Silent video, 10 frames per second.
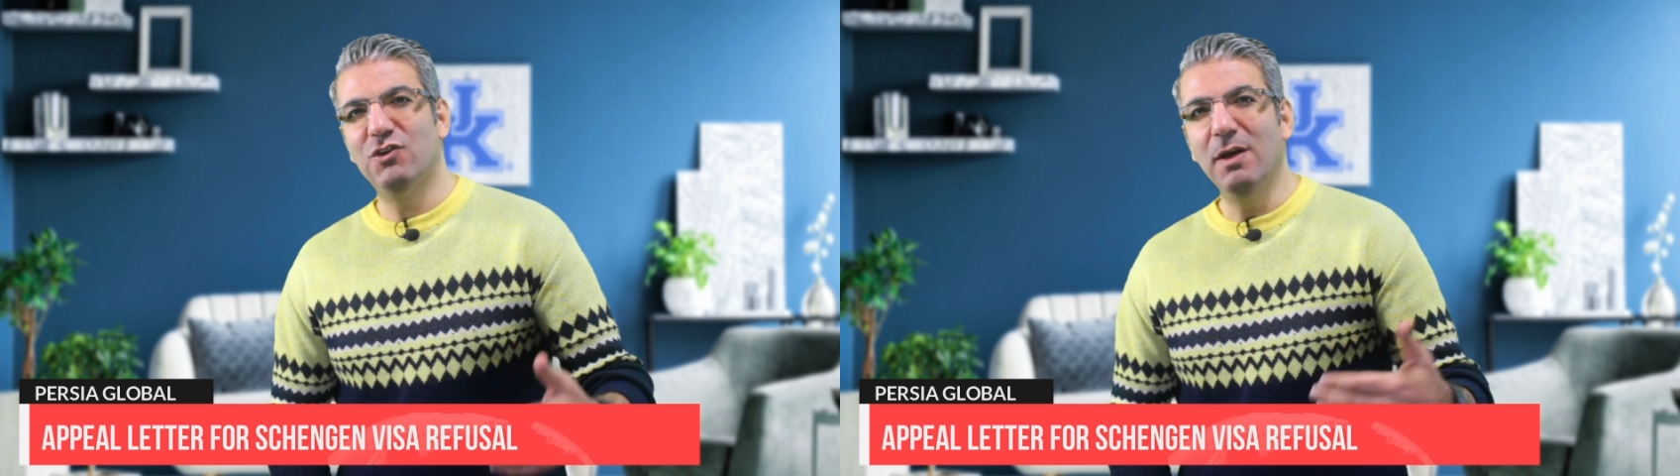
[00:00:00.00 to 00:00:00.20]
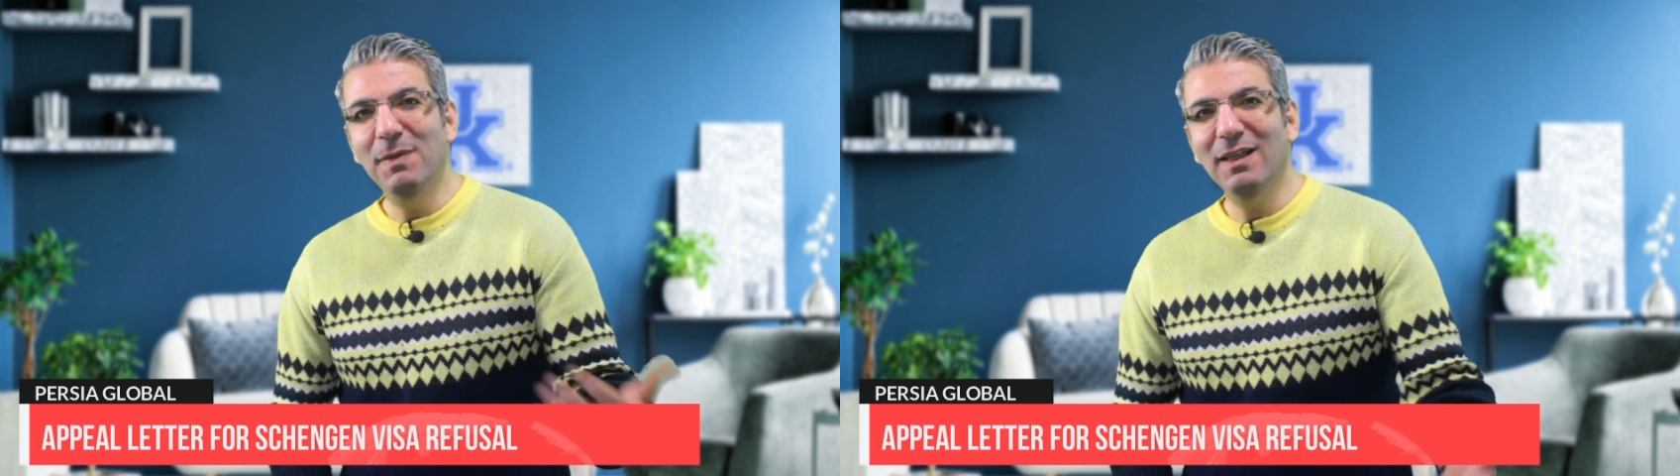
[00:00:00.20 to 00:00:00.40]

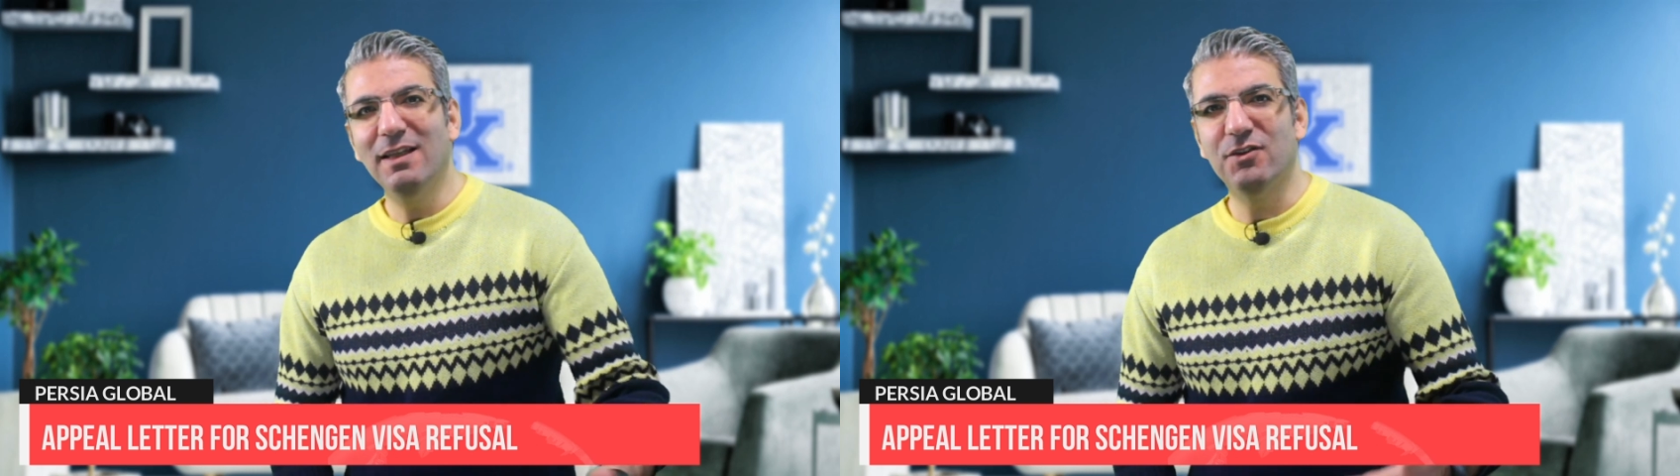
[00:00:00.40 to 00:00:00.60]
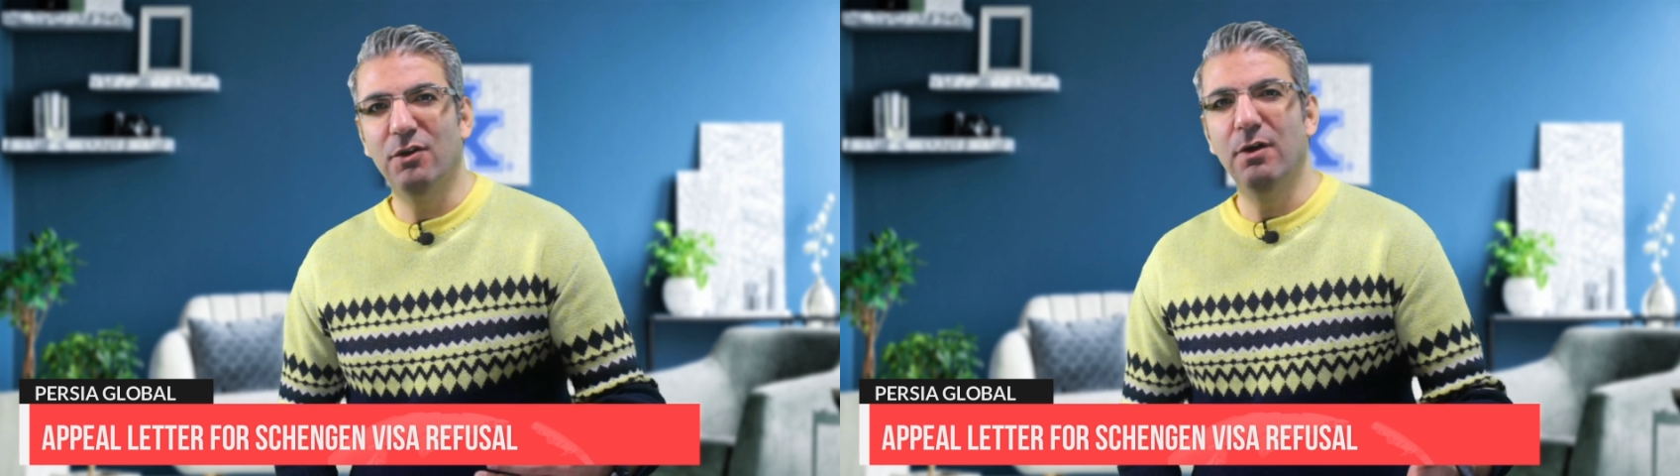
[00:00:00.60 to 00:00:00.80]
The appeal
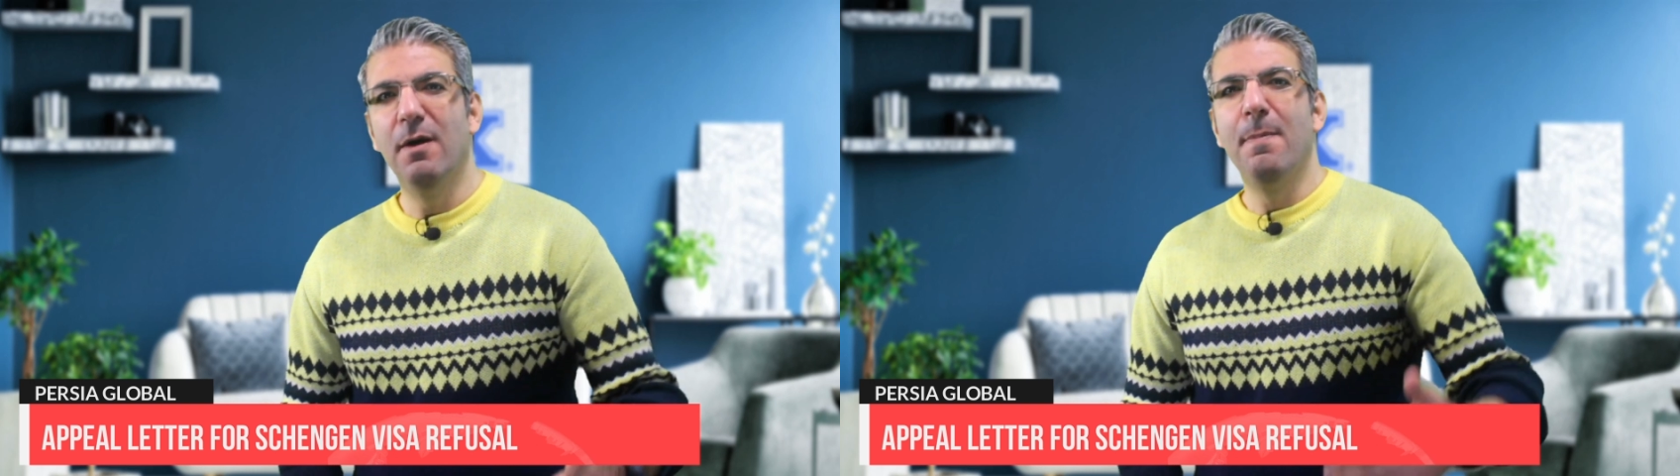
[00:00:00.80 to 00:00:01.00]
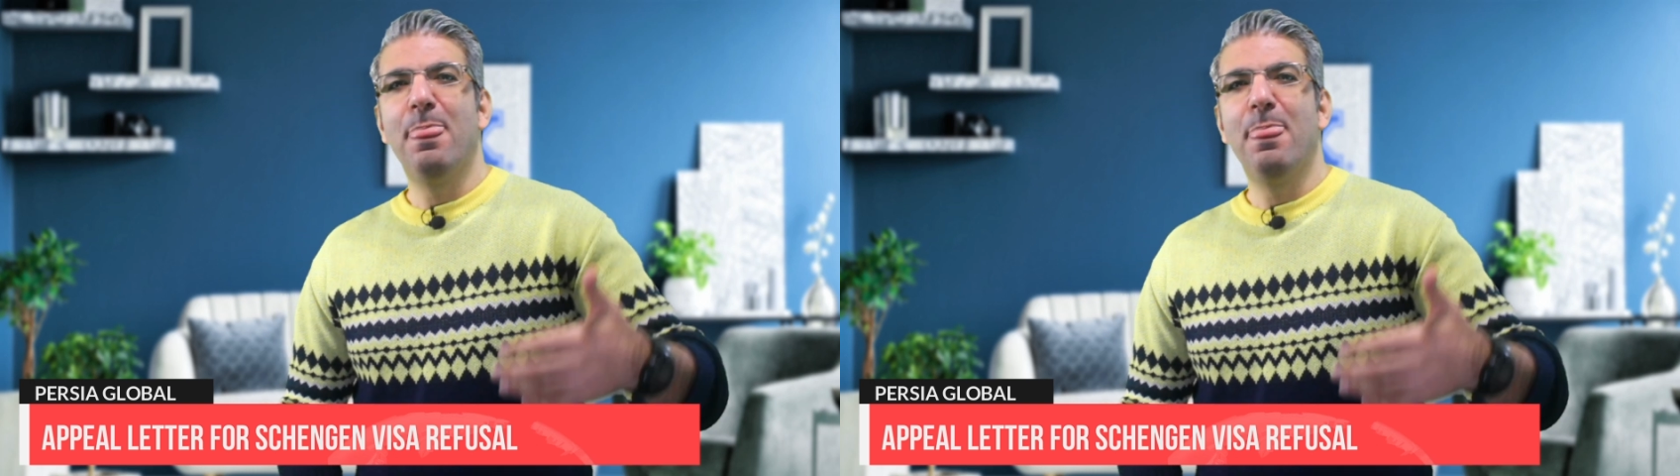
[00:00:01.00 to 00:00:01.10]
letter